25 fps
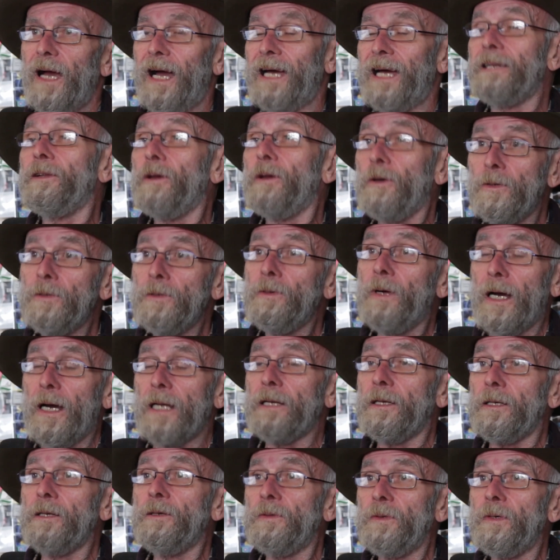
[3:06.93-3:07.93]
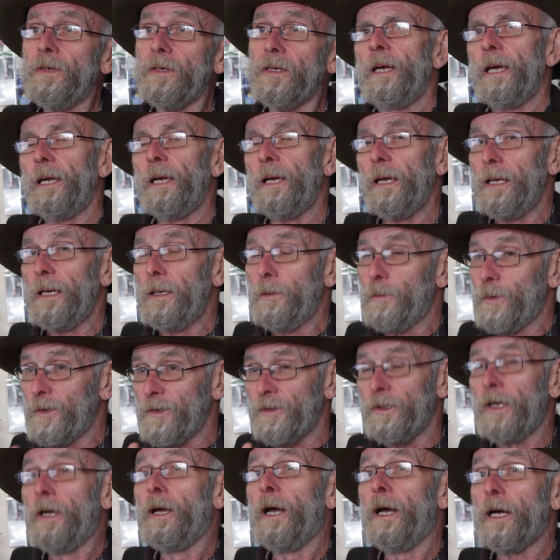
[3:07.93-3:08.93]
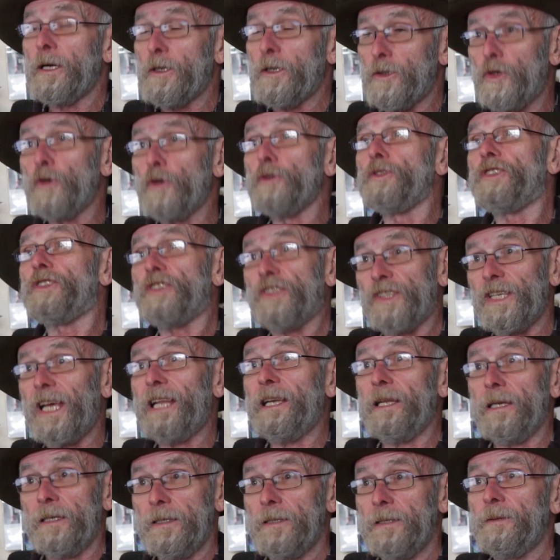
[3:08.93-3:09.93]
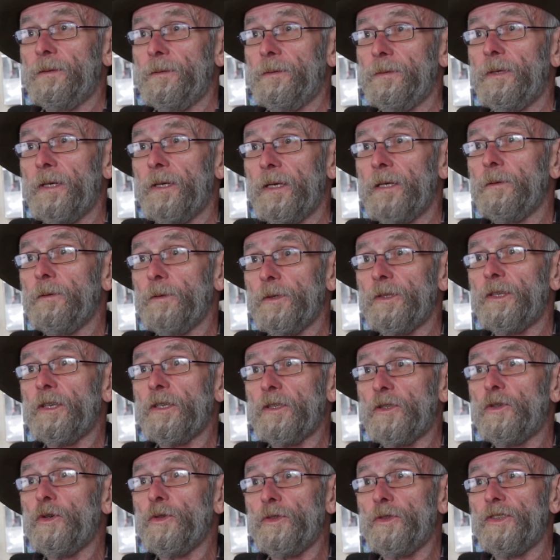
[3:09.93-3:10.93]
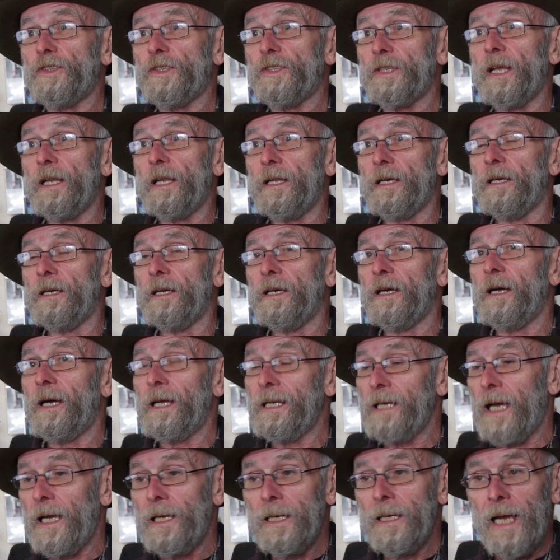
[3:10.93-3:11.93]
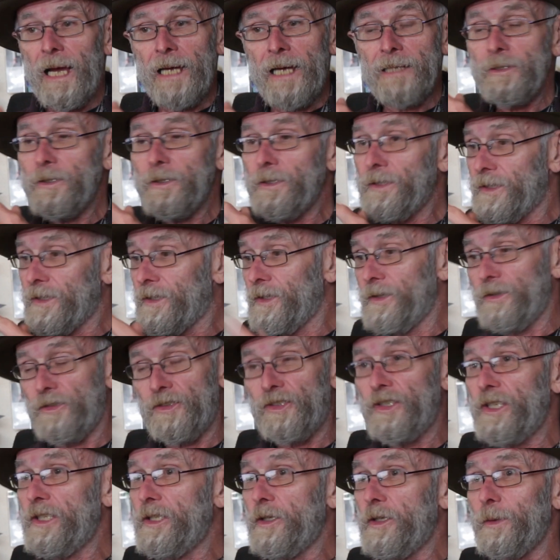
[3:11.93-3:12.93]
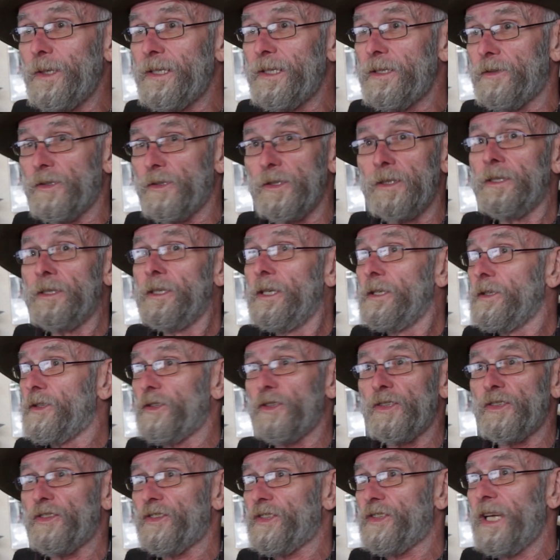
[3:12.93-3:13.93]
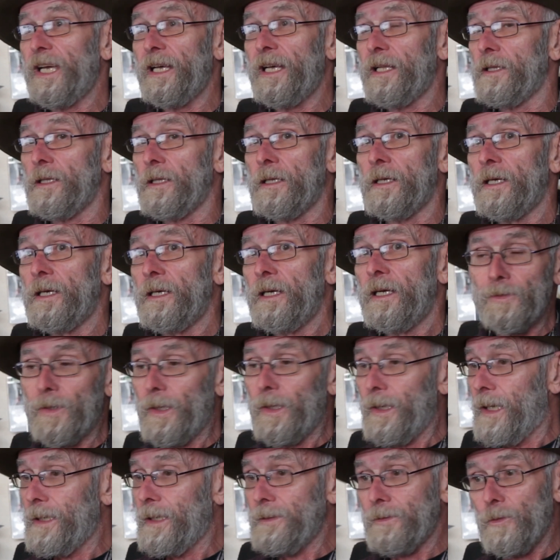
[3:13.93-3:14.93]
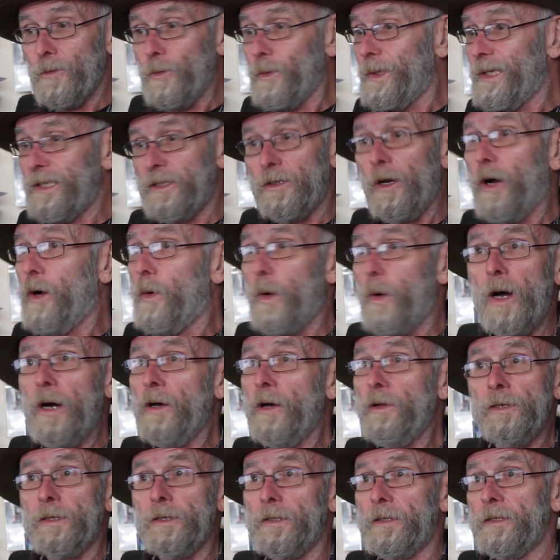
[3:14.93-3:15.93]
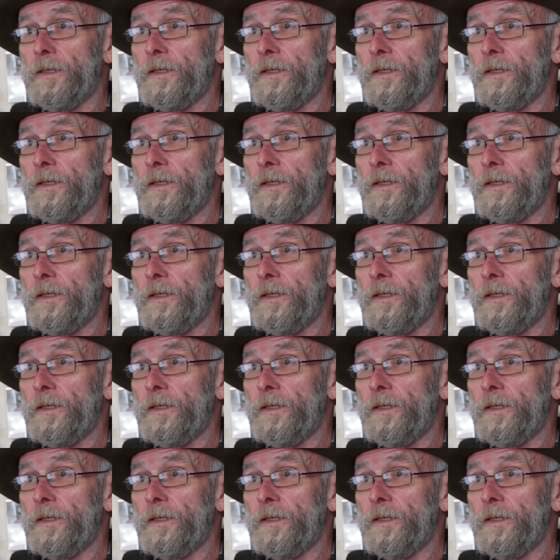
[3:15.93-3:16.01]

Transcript: I know. It was a good seller. A good seller. And it's continuing to sell as we go on.